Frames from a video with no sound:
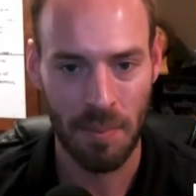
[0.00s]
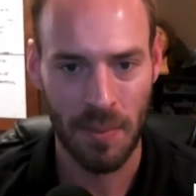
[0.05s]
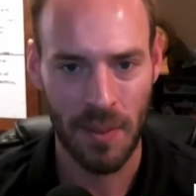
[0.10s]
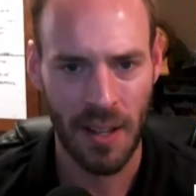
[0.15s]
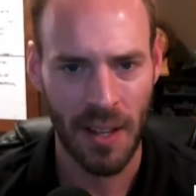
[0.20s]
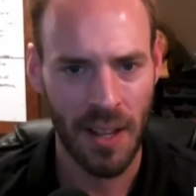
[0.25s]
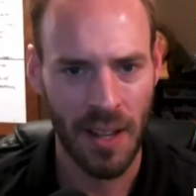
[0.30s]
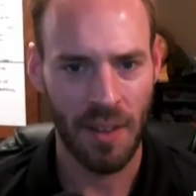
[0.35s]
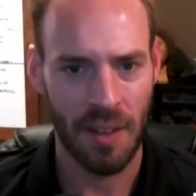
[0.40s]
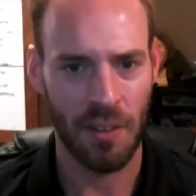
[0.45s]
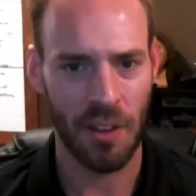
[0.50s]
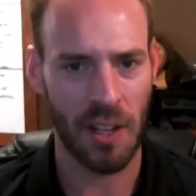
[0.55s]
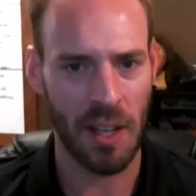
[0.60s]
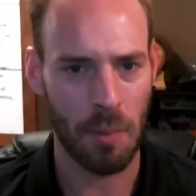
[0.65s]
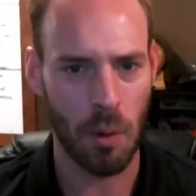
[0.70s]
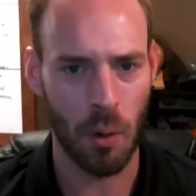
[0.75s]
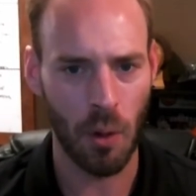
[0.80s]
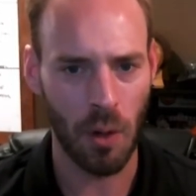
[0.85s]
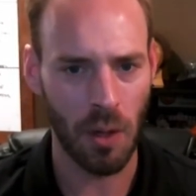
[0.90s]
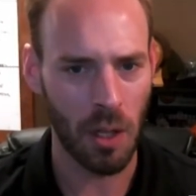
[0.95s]
I feel like
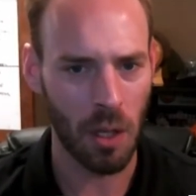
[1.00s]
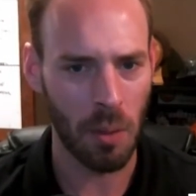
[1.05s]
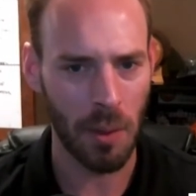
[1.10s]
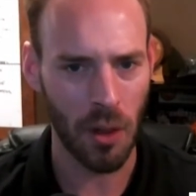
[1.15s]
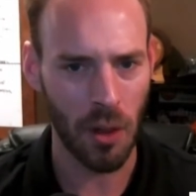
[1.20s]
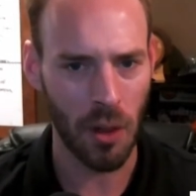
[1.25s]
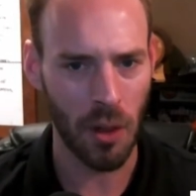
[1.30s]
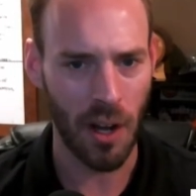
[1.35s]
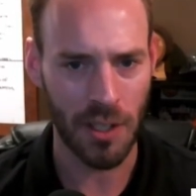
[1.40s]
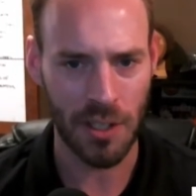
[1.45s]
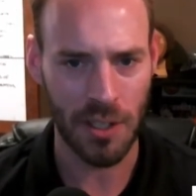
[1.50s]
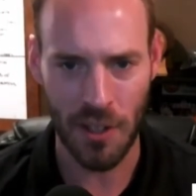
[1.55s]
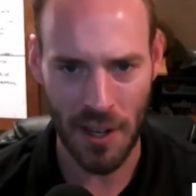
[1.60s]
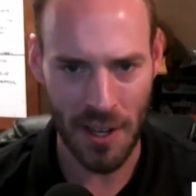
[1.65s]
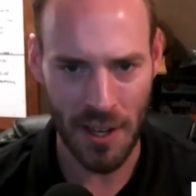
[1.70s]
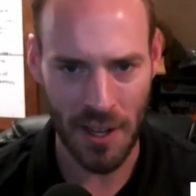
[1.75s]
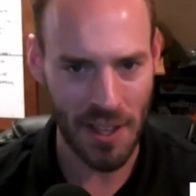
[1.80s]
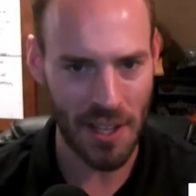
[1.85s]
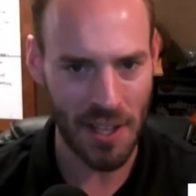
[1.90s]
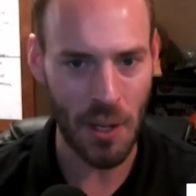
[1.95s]
I'm going a little bit long. Is there
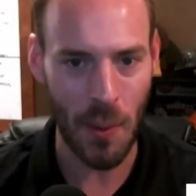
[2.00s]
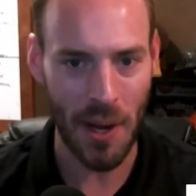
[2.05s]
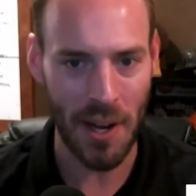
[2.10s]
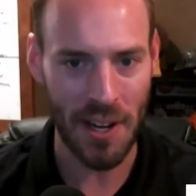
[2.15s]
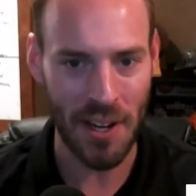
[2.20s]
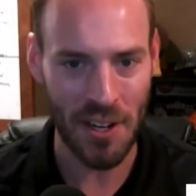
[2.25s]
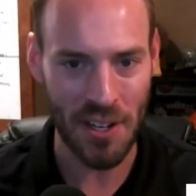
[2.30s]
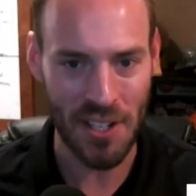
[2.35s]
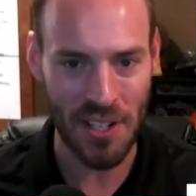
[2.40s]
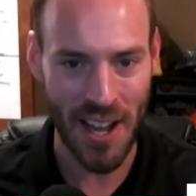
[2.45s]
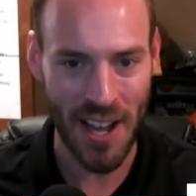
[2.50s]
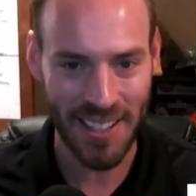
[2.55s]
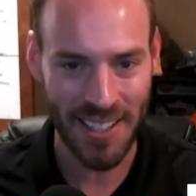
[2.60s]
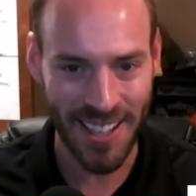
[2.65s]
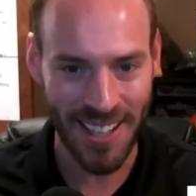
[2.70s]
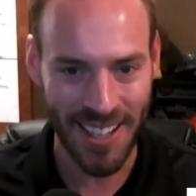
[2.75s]
anything you want to interject?